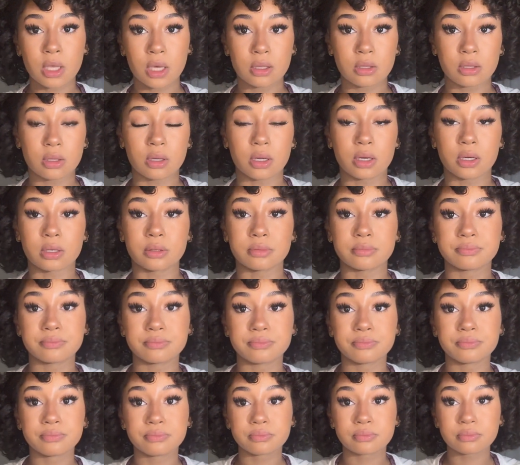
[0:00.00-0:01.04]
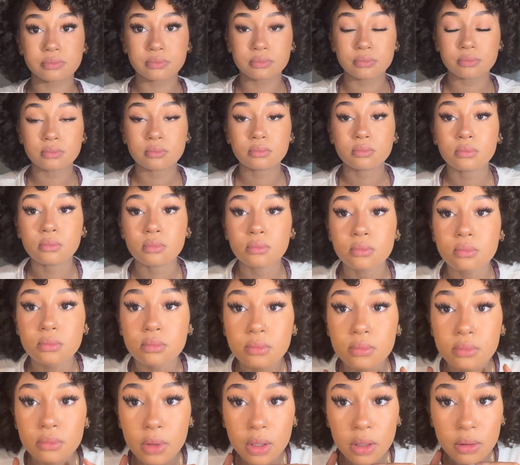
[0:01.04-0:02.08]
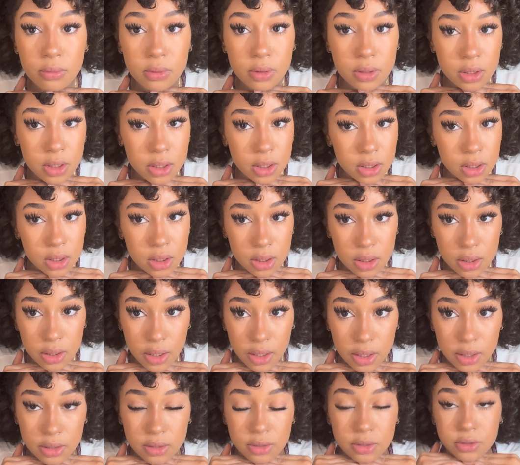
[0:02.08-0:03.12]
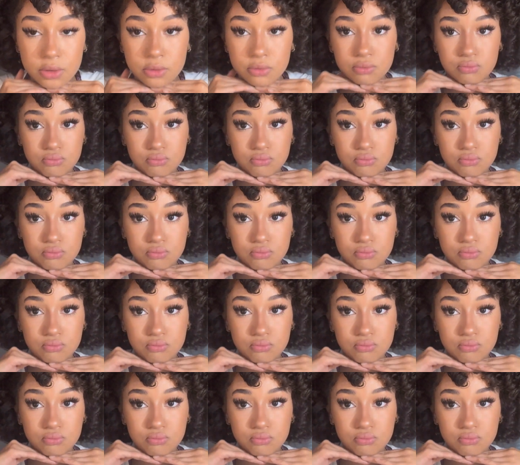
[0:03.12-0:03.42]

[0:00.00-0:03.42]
So now makeup looks like this,